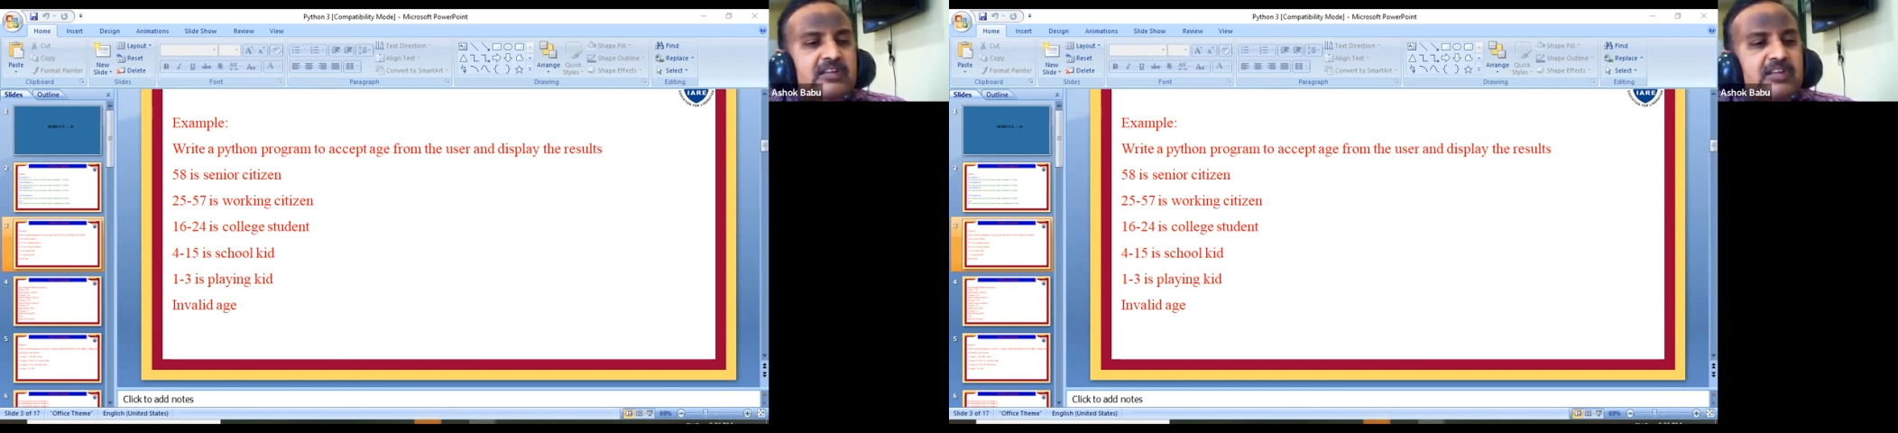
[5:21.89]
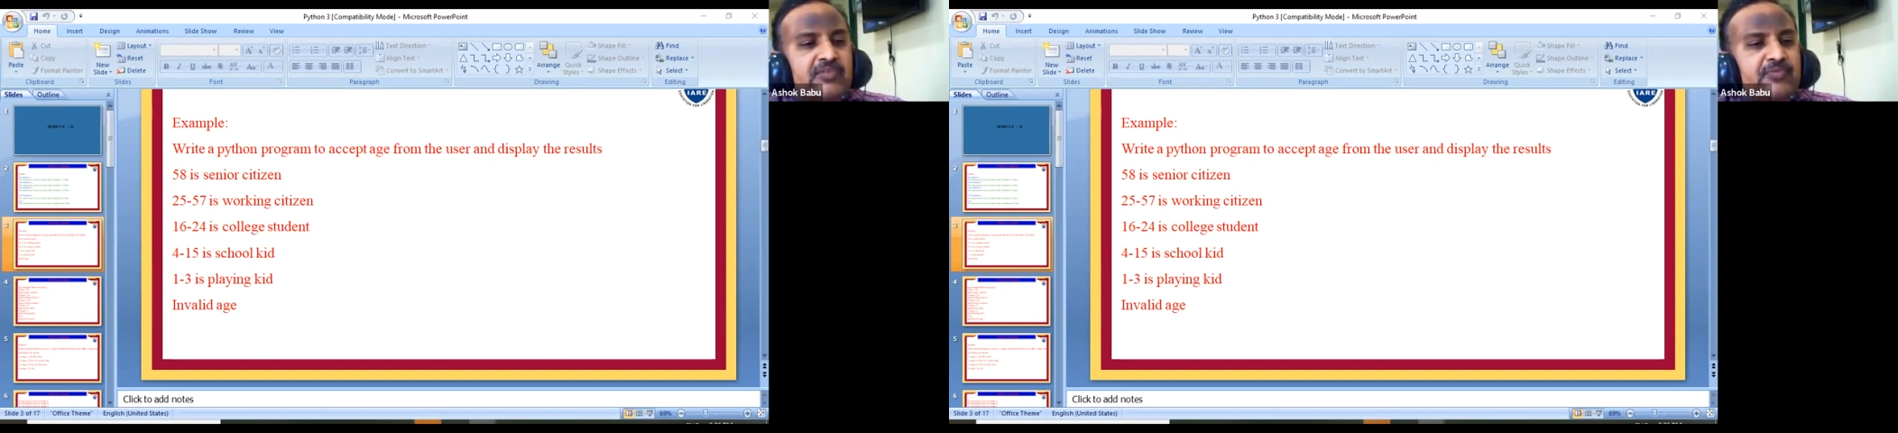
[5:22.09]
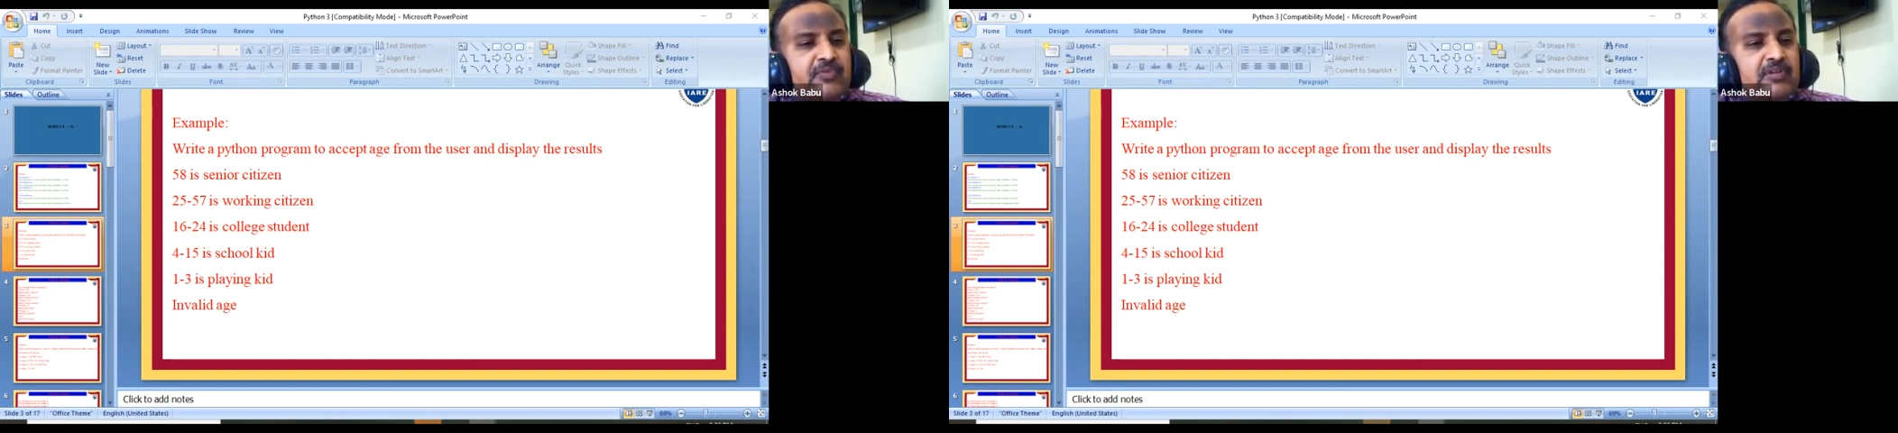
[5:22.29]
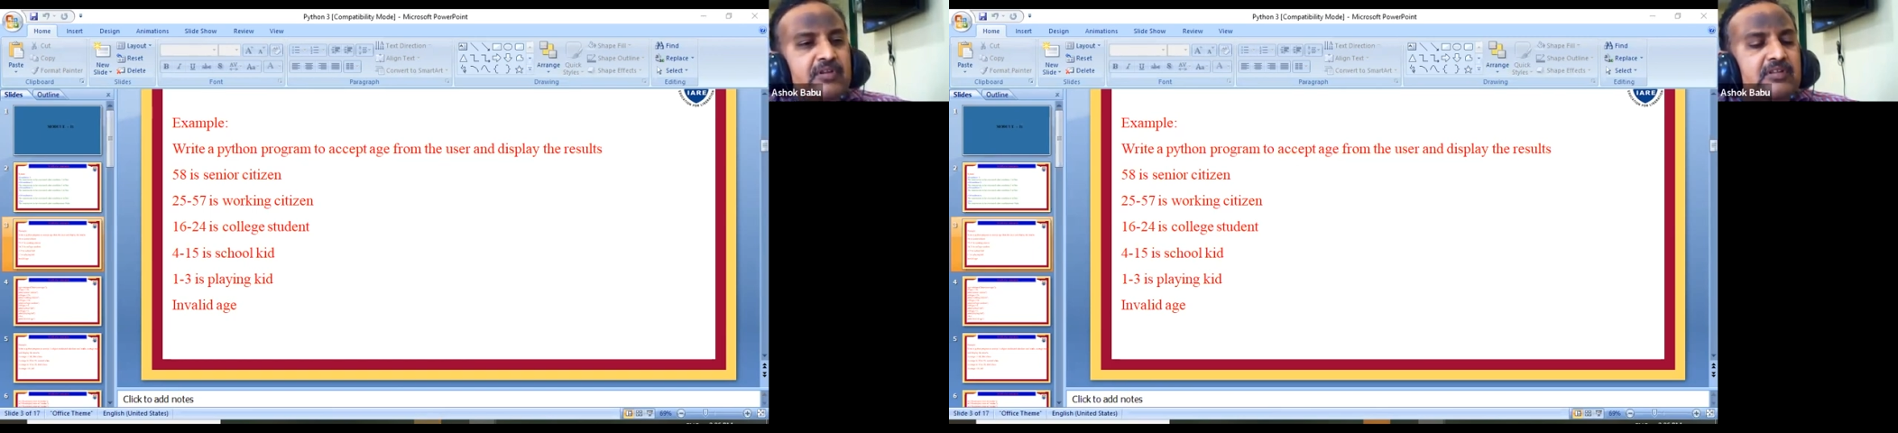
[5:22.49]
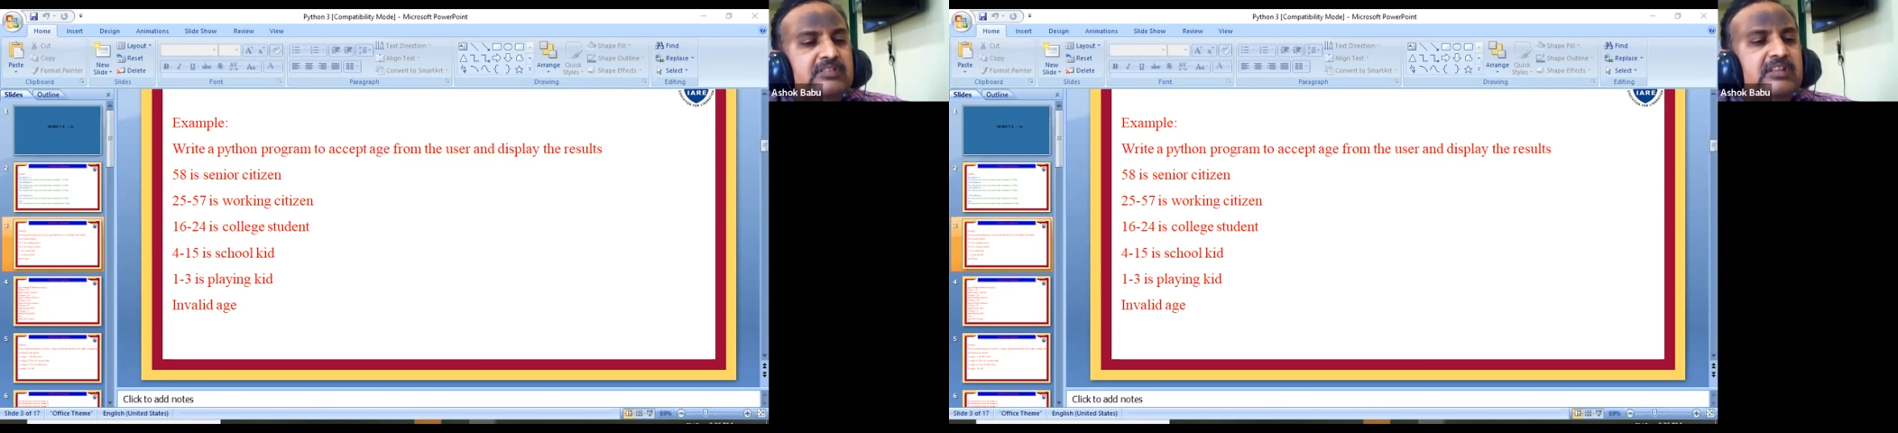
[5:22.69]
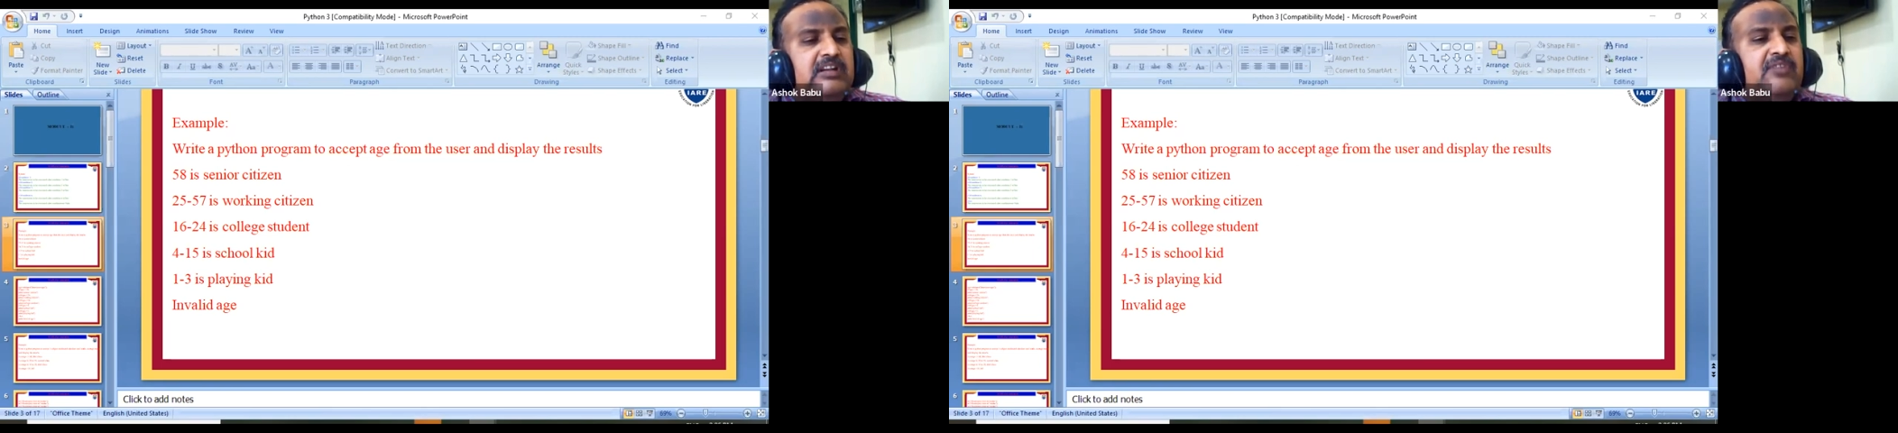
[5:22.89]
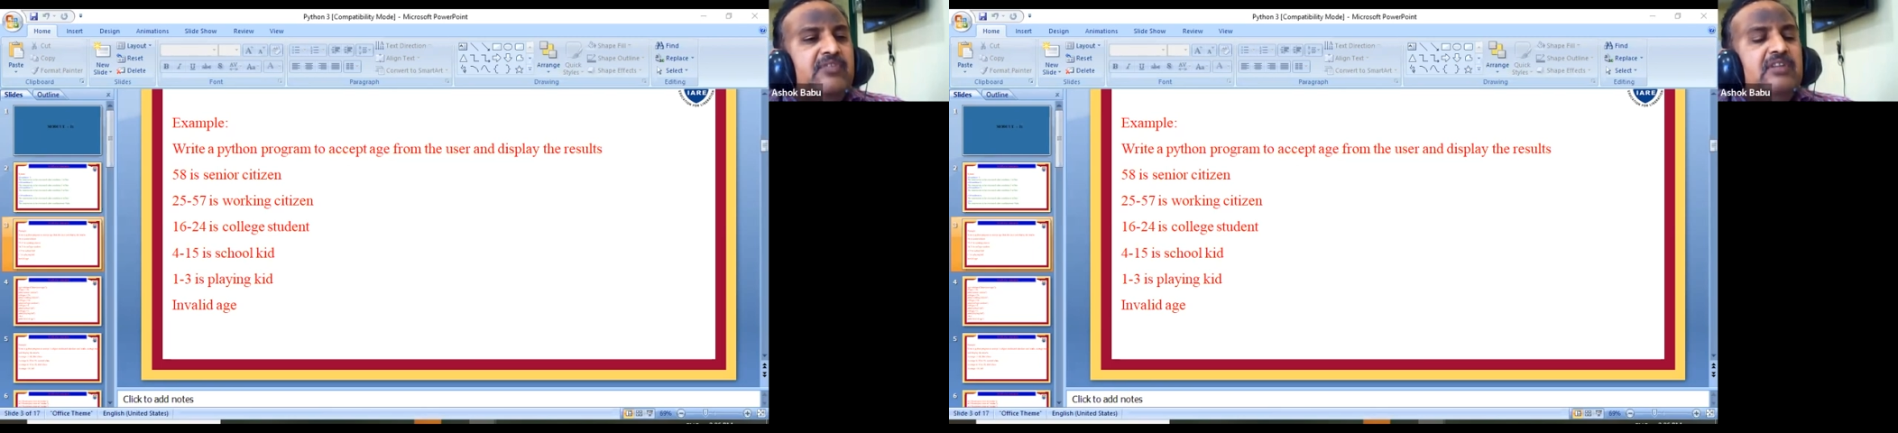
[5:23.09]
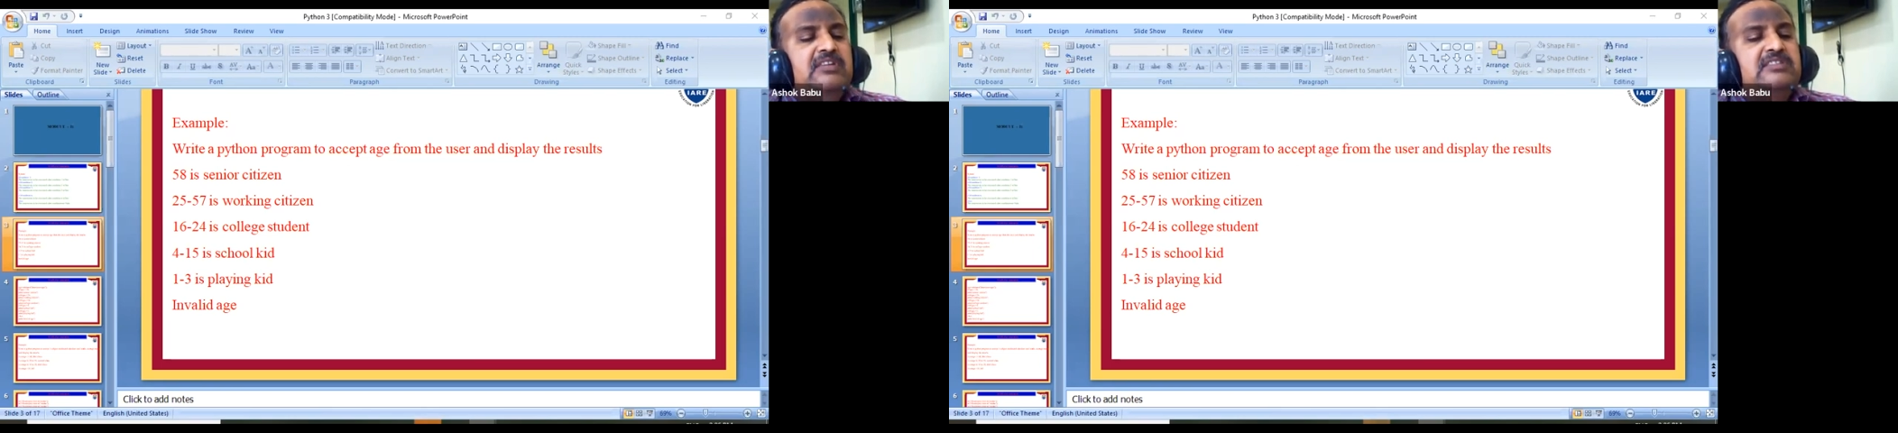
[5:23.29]
If
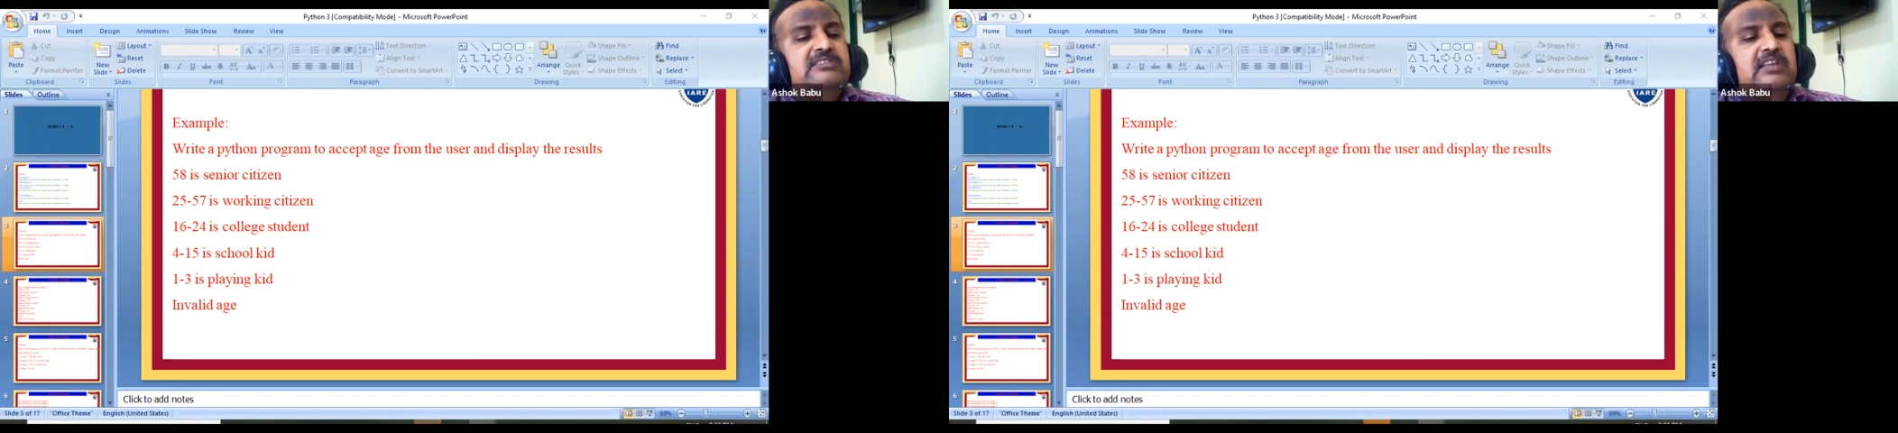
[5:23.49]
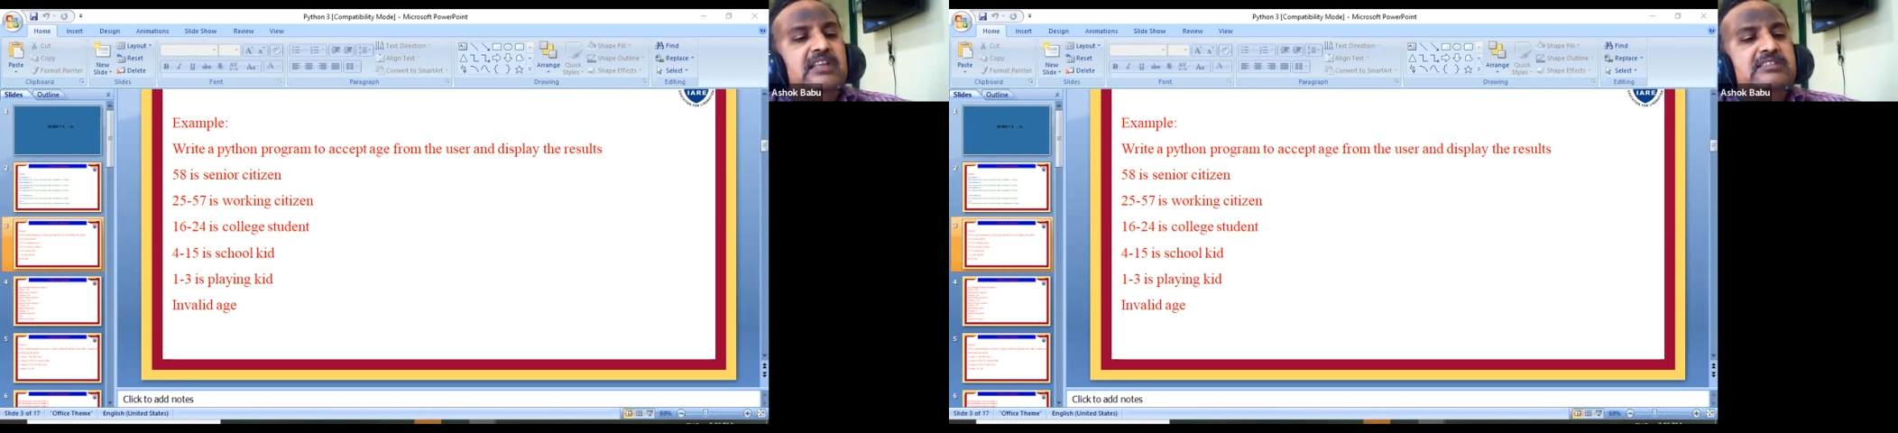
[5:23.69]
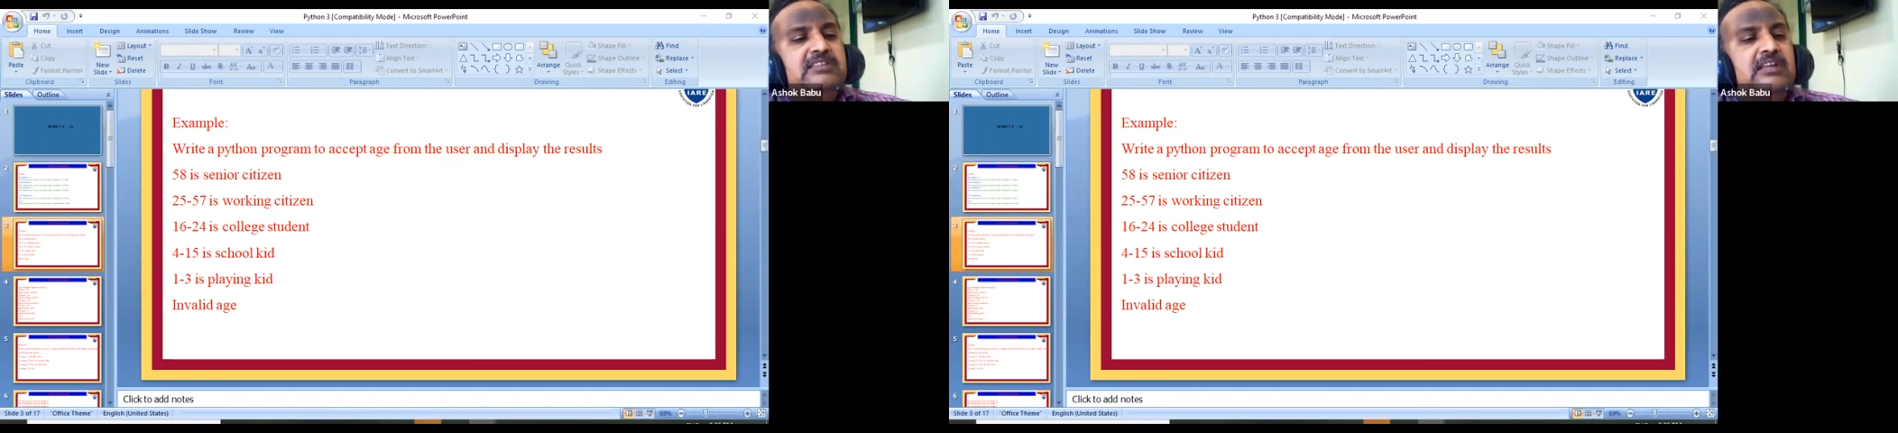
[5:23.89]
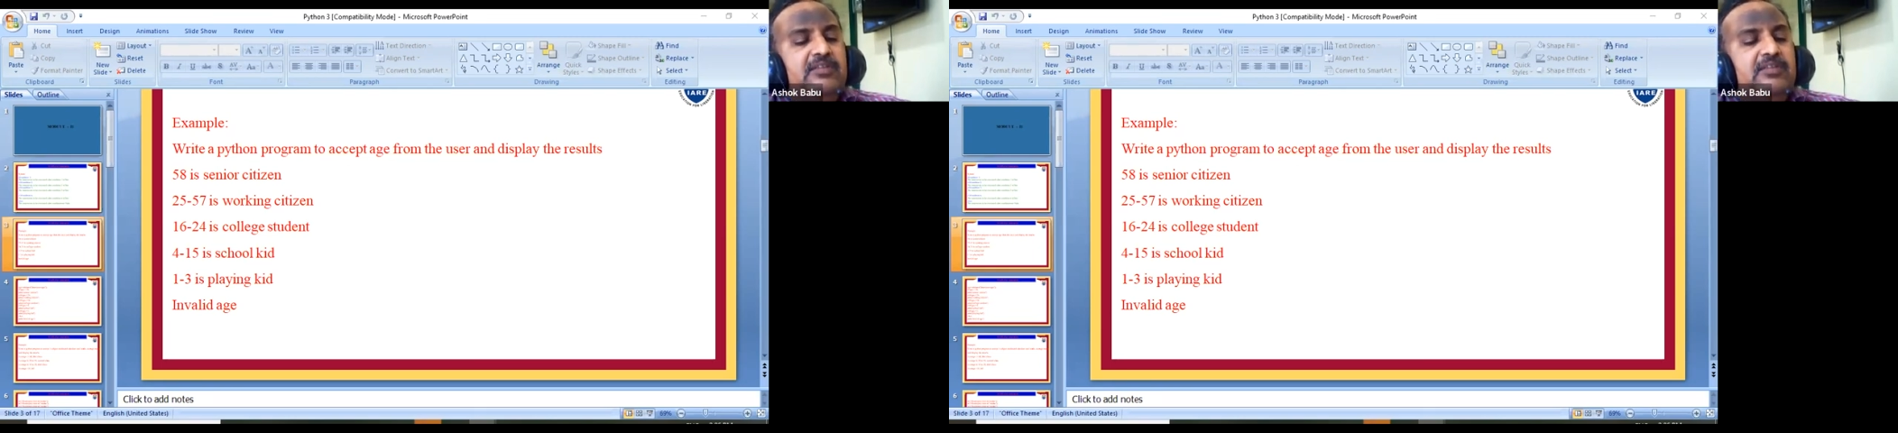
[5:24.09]
35 is less than,